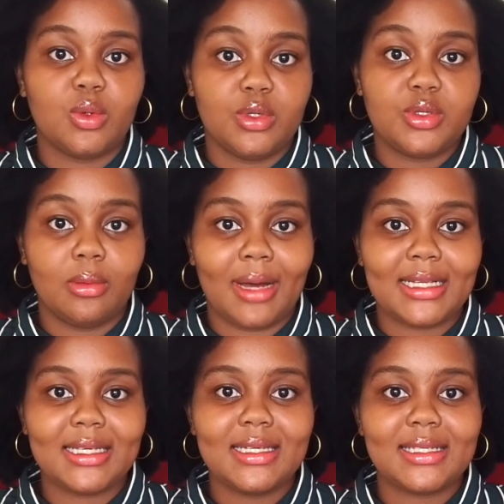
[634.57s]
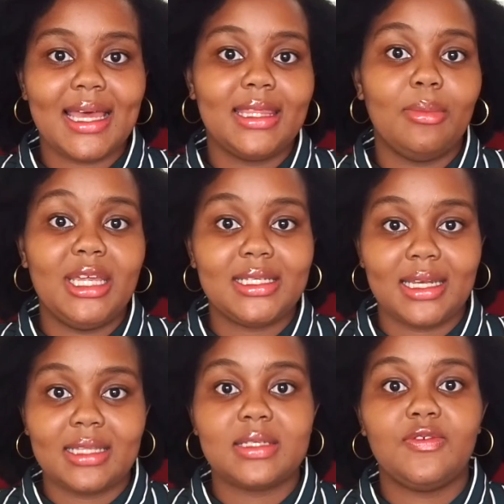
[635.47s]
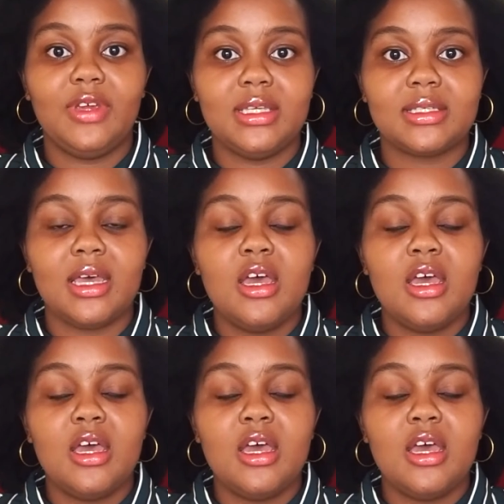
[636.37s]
also matters, and the maintenance fees.